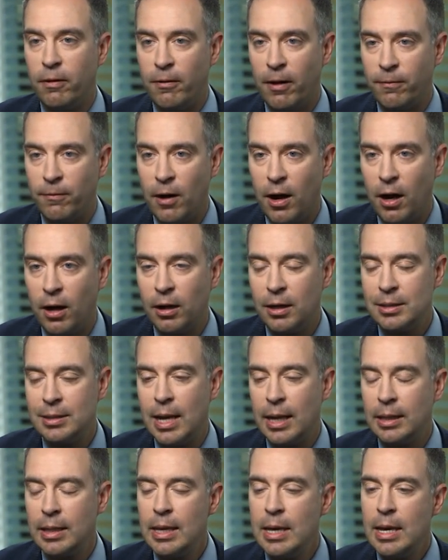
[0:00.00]
FFR. Mm-hmm. Is
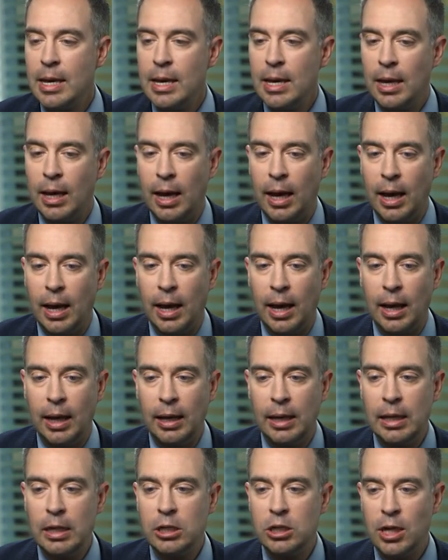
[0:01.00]
that
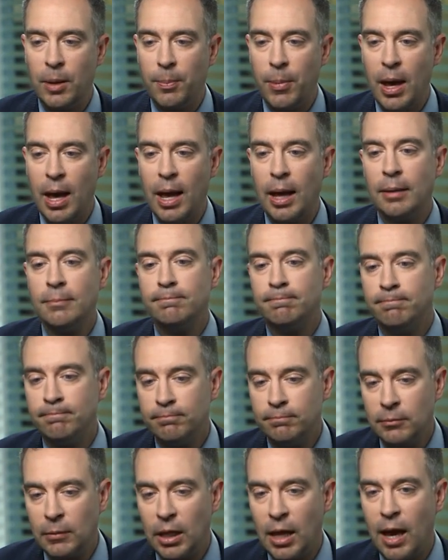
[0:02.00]
in Japan,
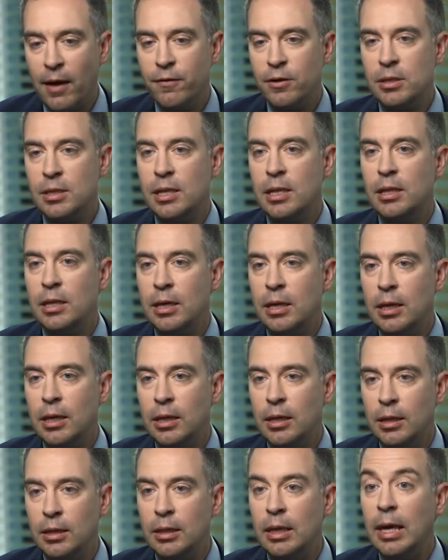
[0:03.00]
obviously
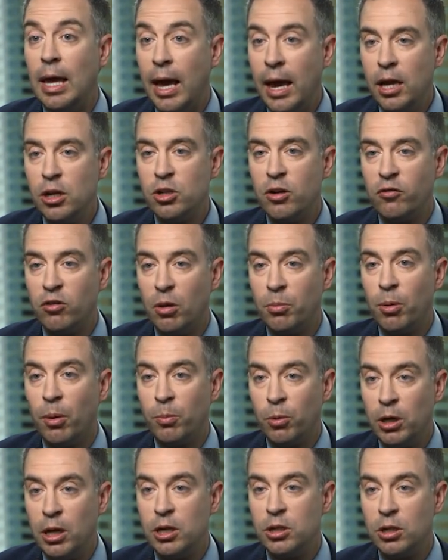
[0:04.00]
the age of the
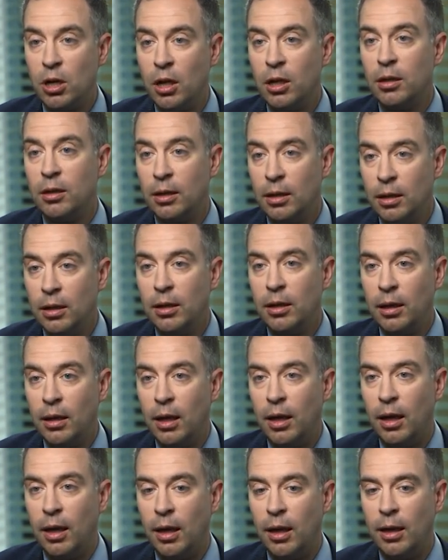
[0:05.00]
population
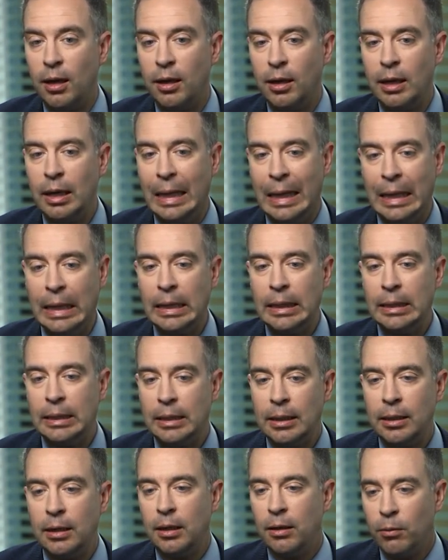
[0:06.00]

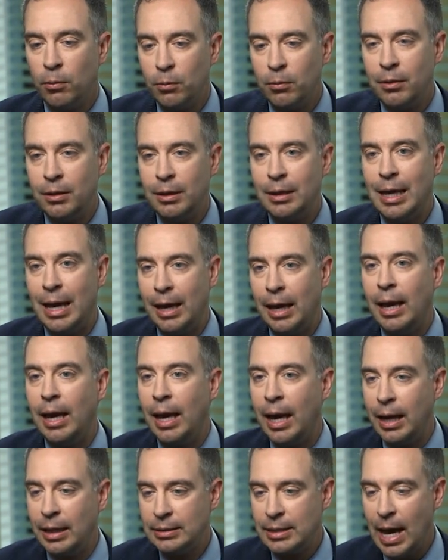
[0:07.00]
is rising. Yeah,
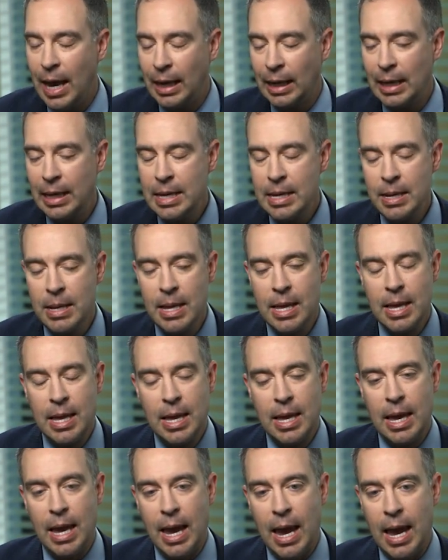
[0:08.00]
exactly.
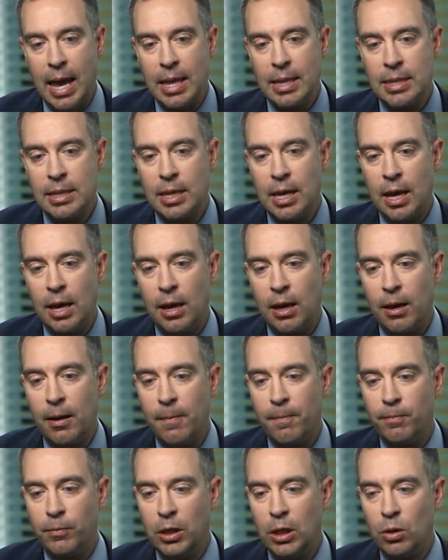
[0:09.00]
And
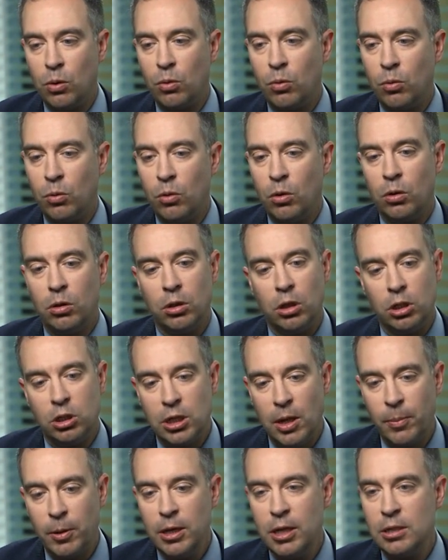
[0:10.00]
you know, the
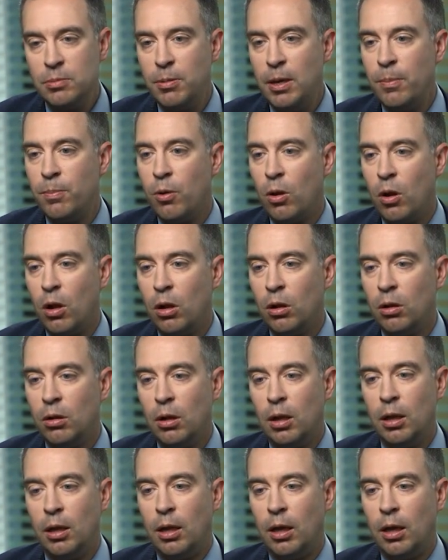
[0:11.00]
Japanese people